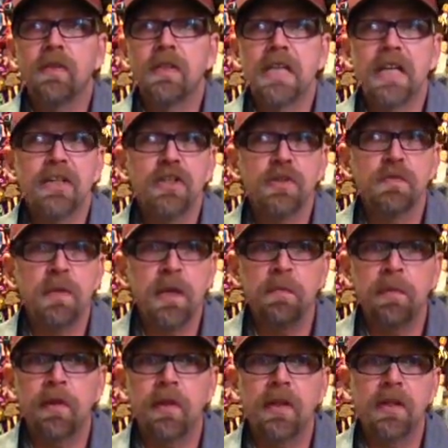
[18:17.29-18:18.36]
touch
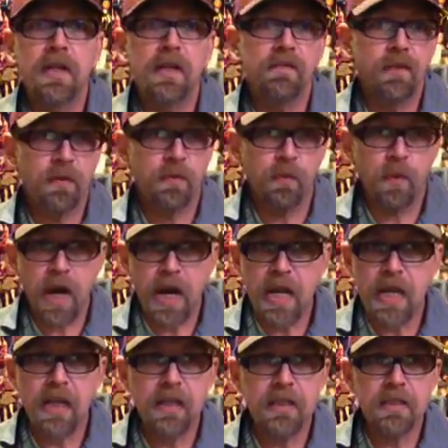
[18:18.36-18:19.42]
people in different
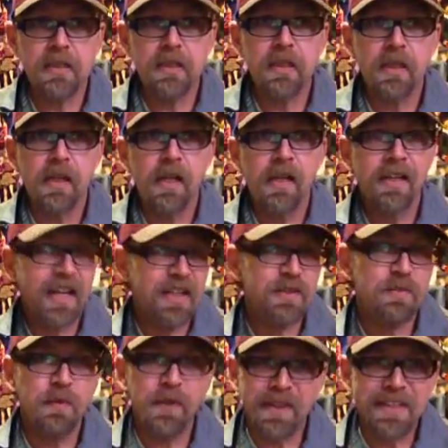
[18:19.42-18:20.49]
ways.
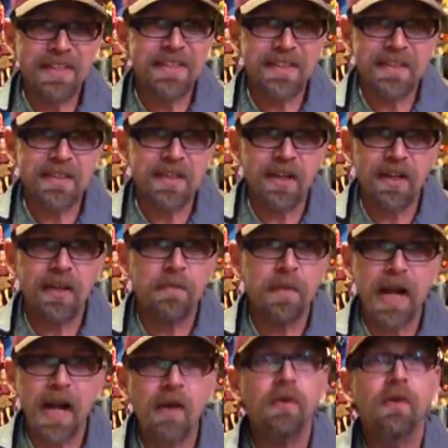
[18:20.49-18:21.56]
That's what this is all
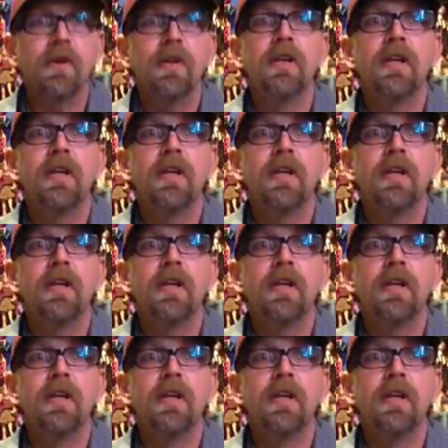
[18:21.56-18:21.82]
about.